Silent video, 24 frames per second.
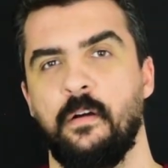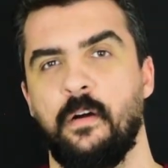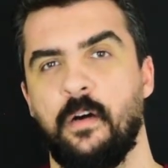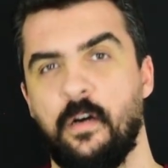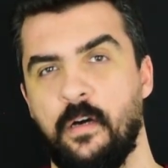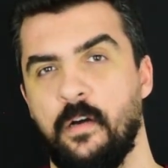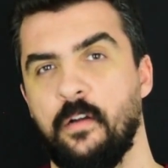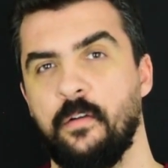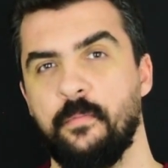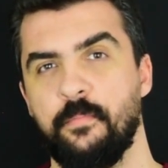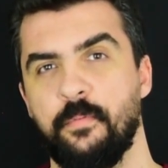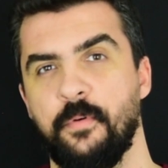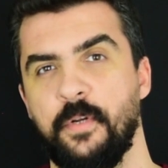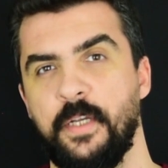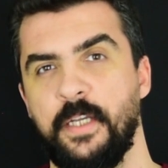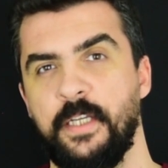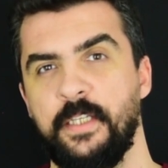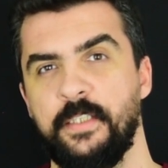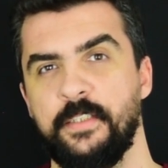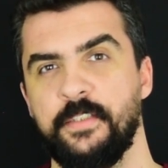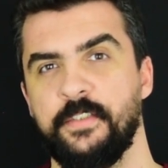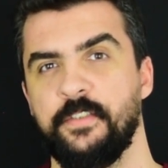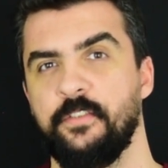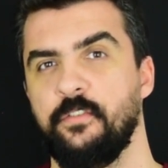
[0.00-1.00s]
Our
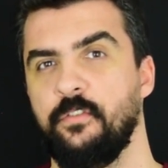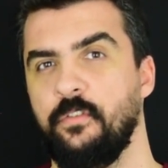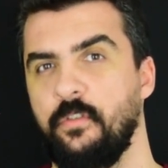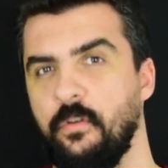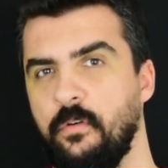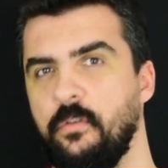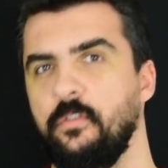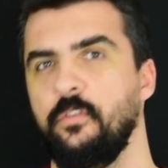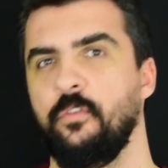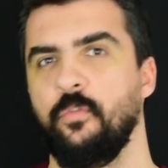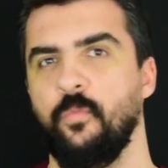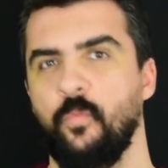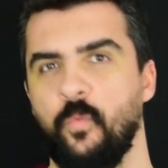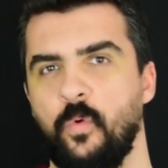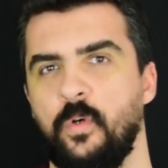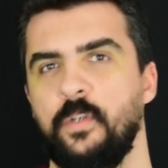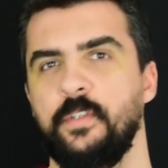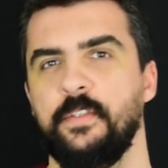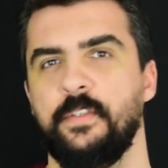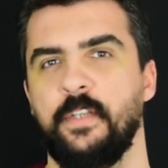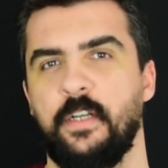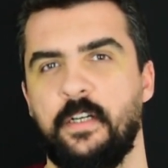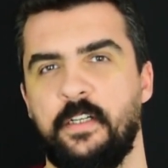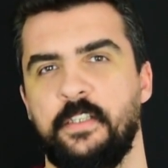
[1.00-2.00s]
brains don't
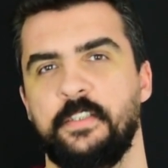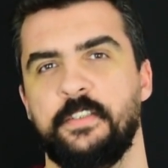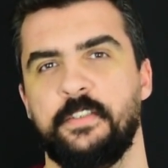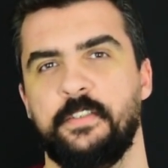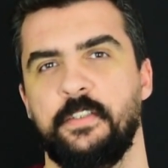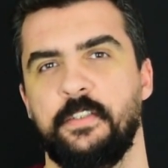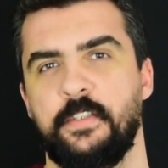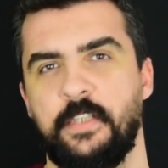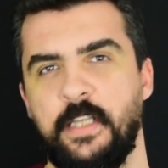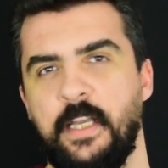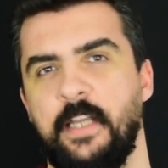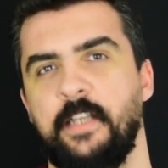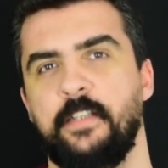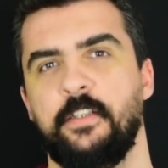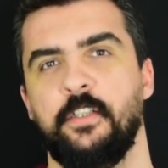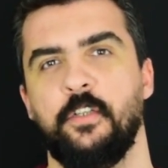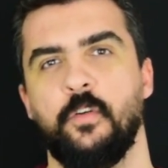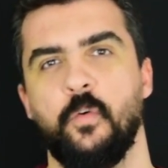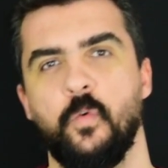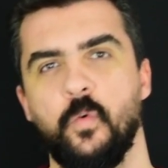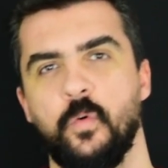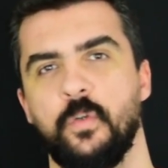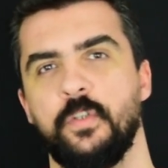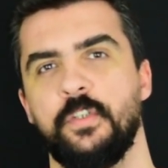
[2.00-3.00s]
want us to take the
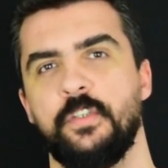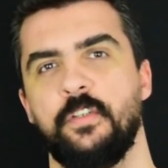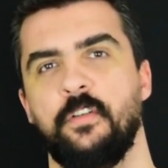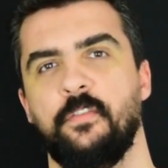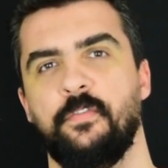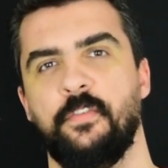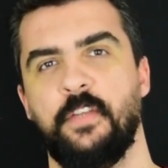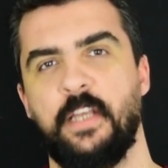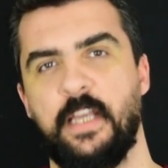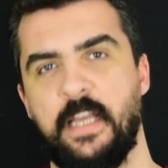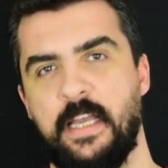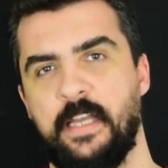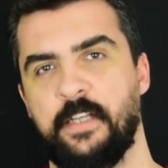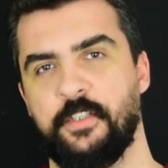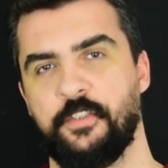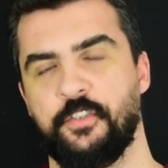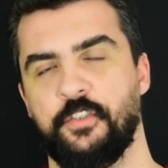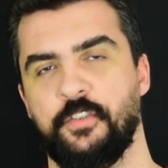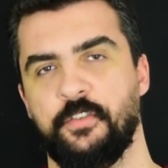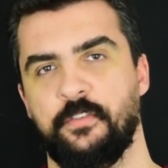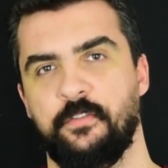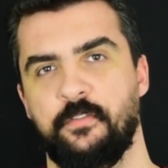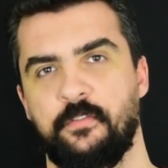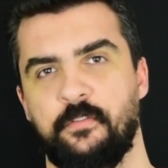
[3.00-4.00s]
course of the
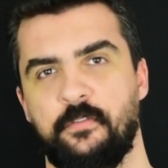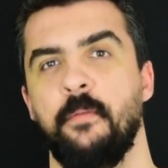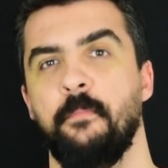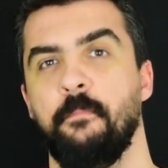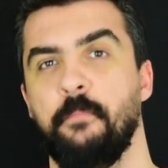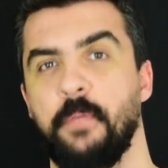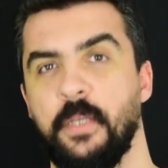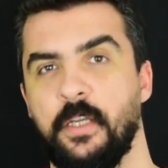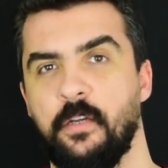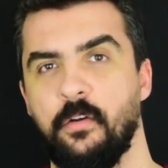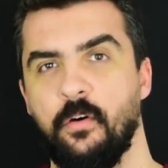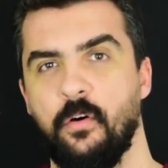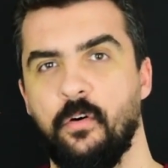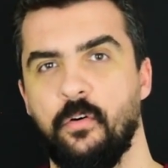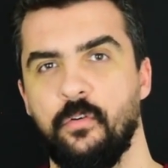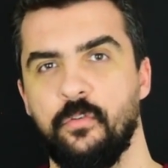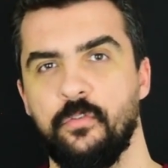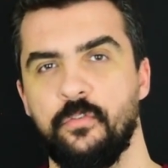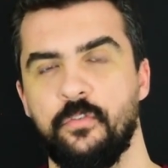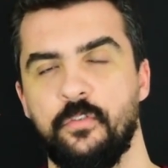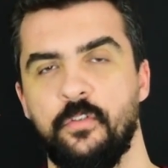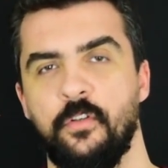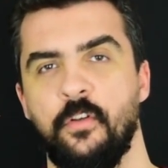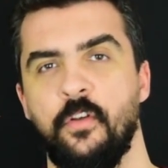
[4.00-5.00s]
action
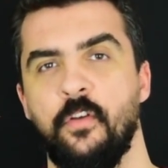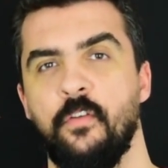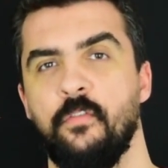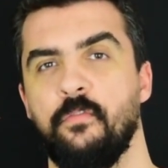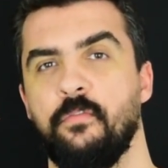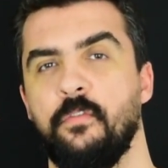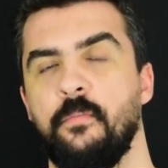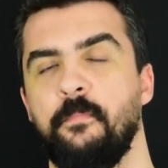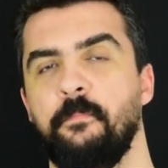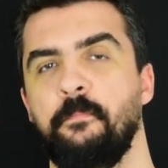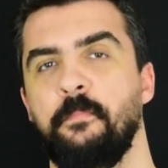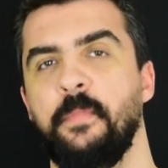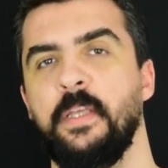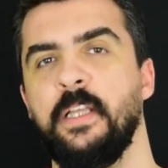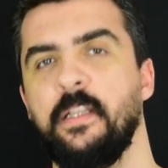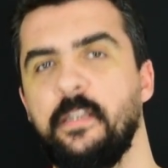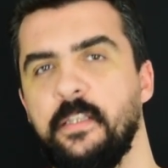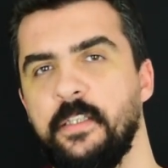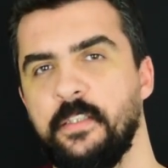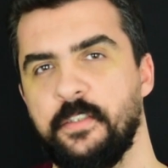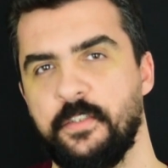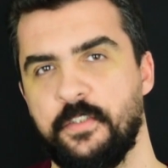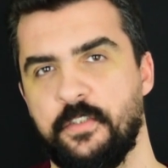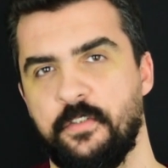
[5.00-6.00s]
because for
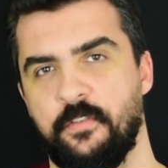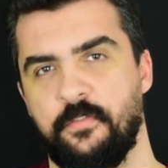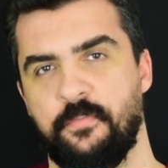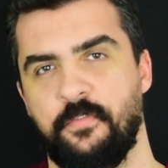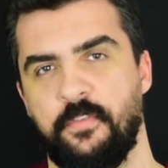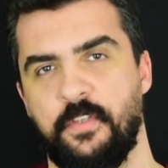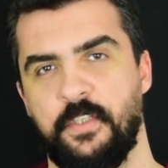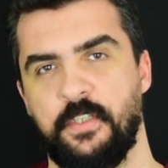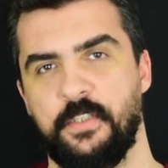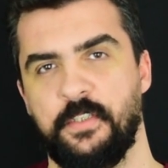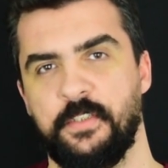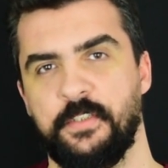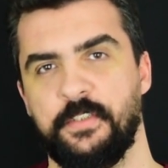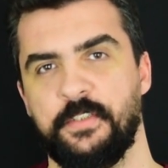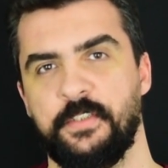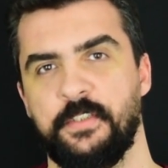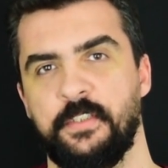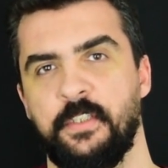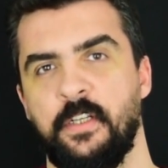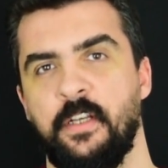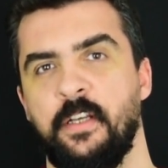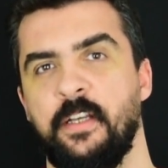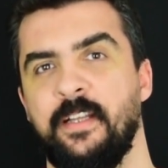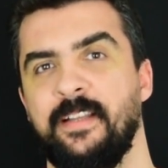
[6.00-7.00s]
millions of
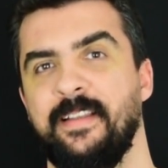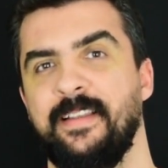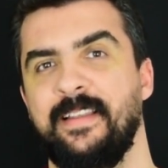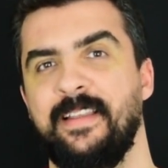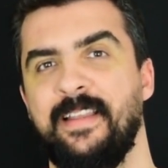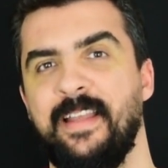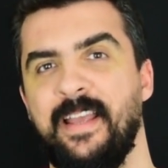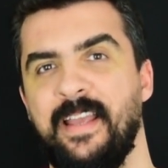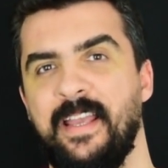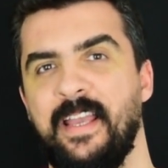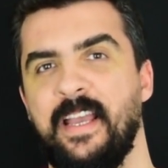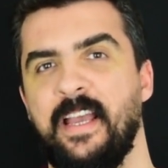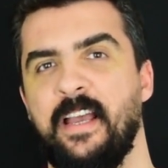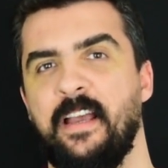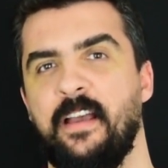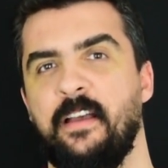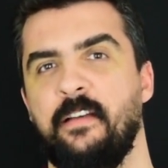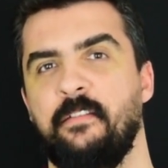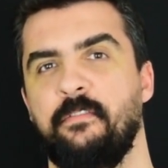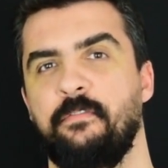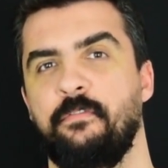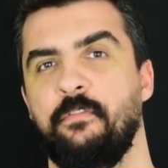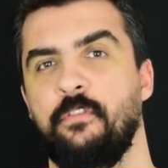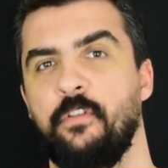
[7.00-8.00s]
years they
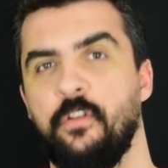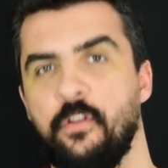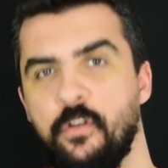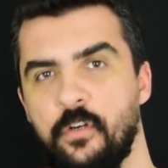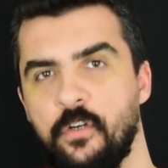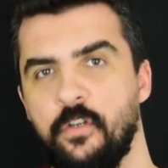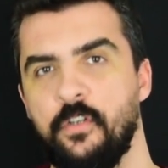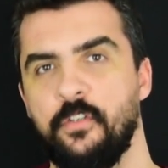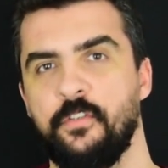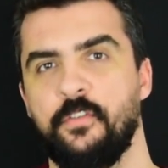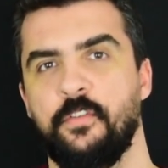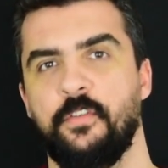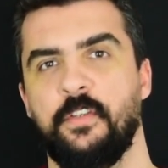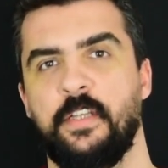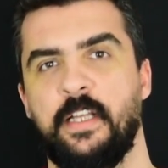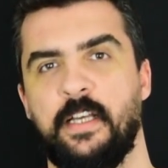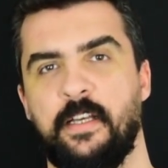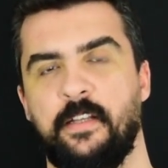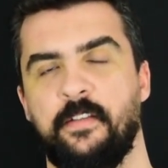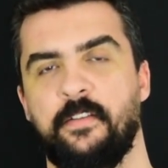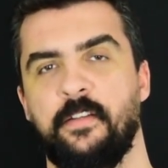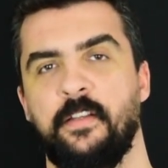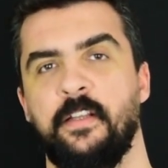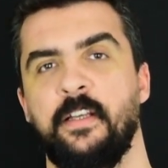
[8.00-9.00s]
have learned
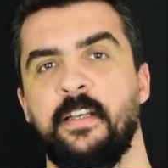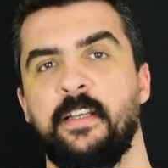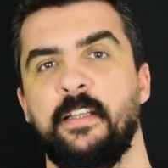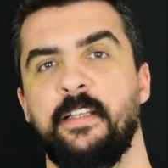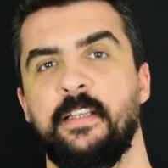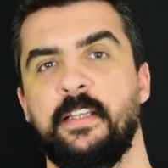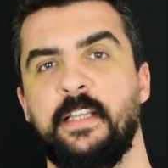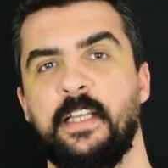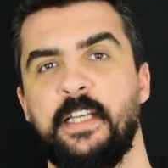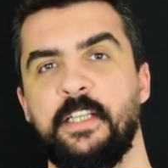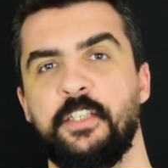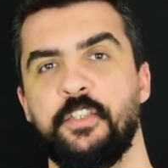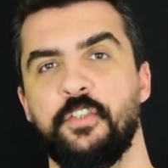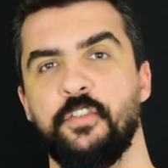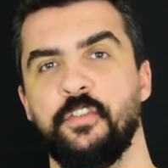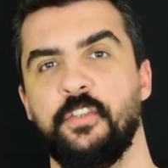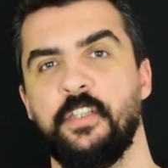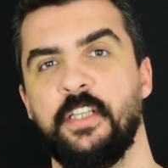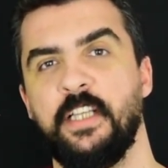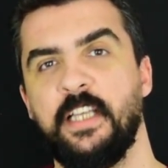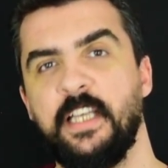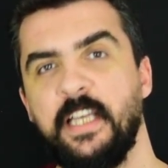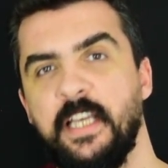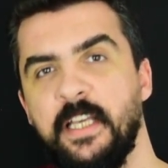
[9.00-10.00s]
that they
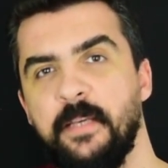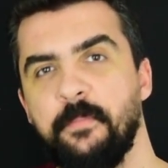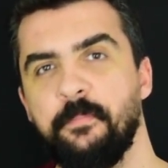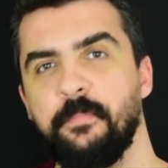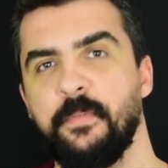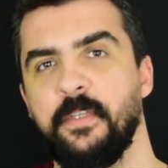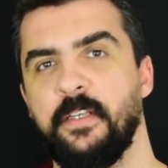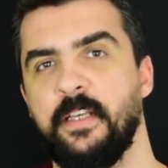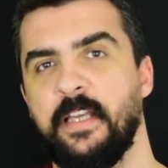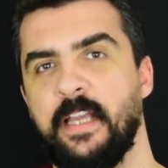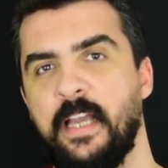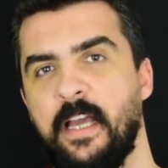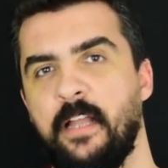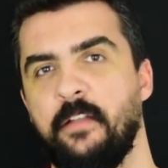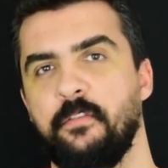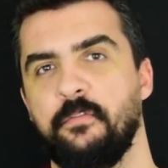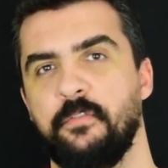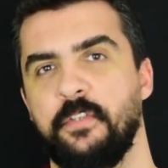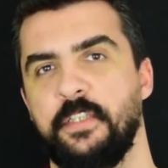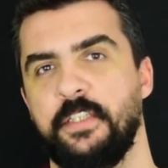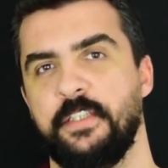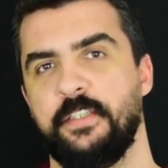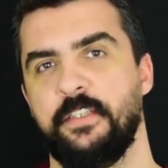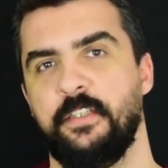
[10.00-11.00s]
should keep the
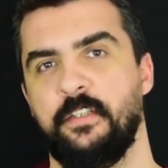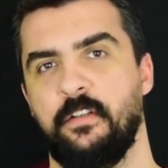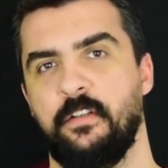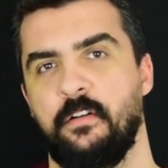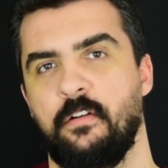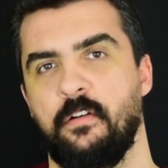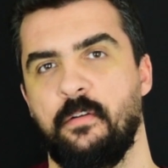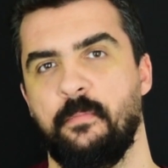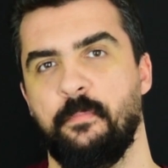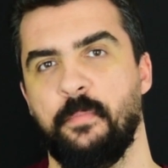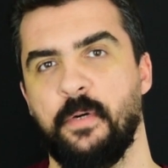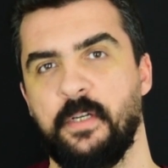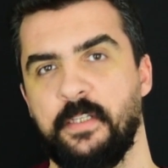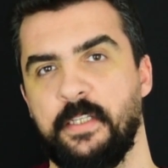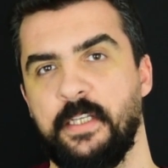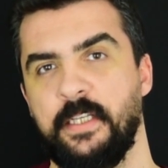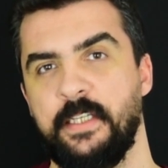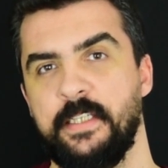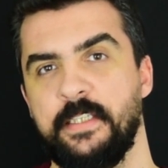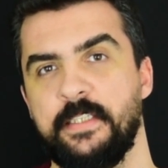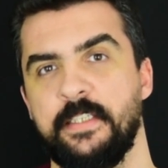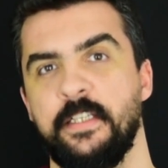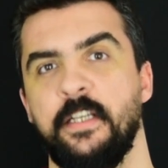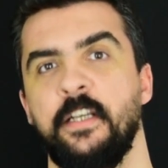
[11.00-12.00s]
calories in our
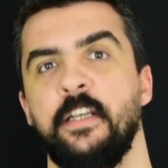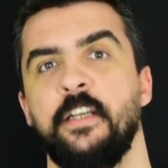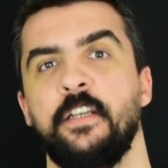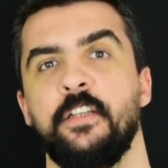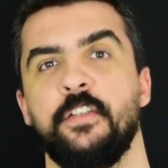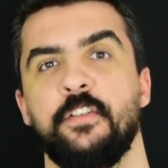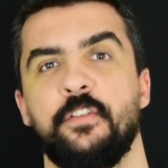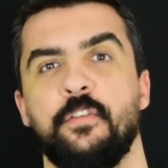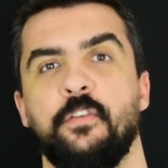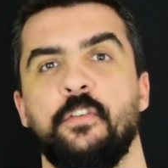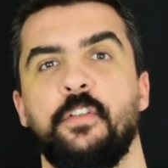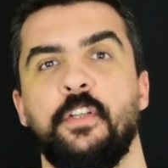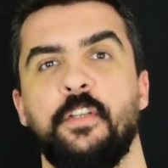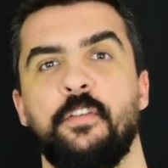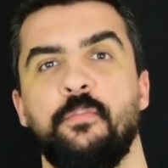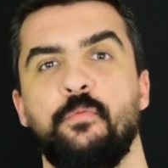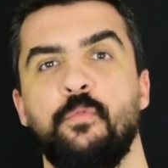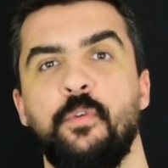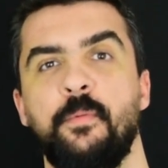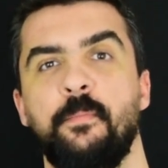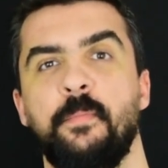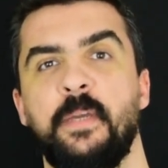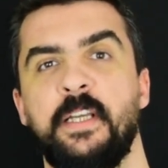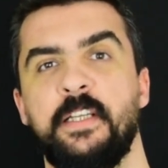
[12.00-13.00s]
bodies so that
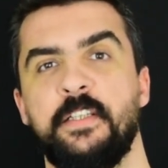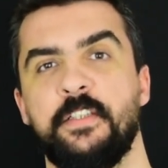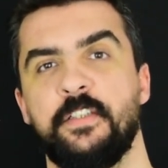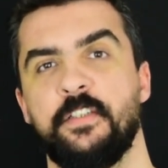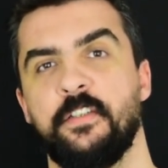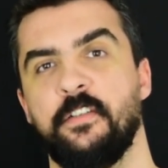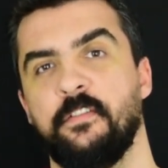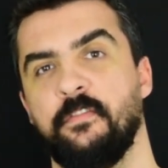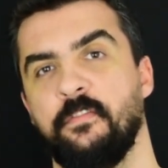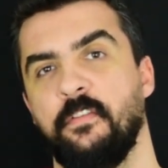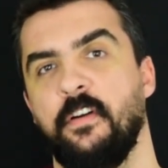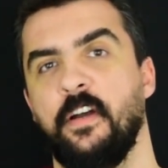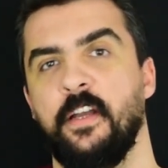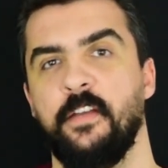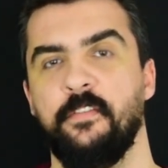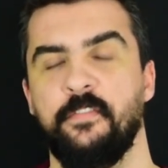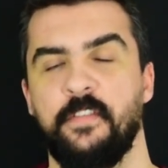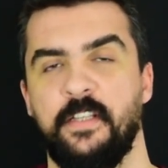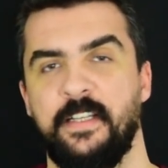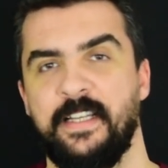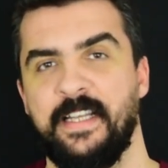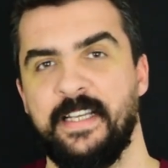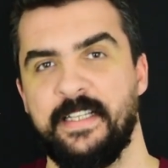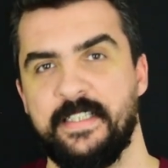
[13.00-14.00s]
we may survive
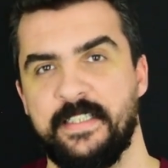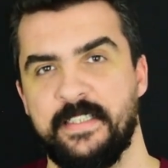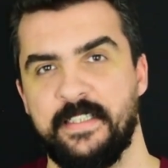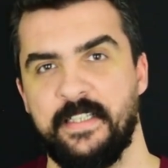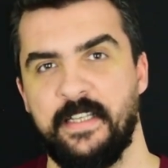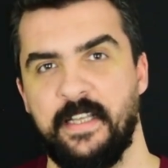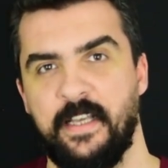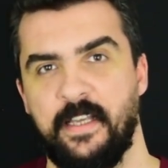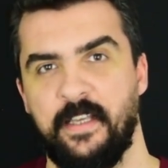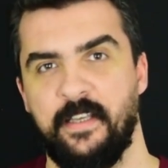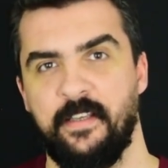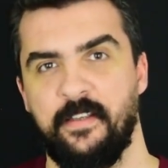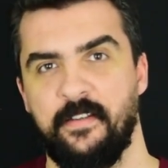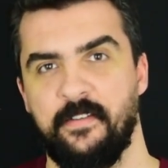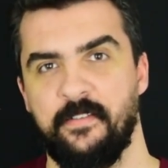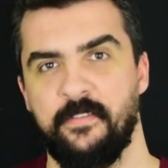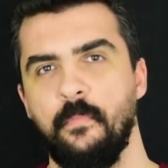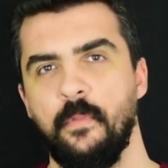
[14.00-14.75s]
the next day.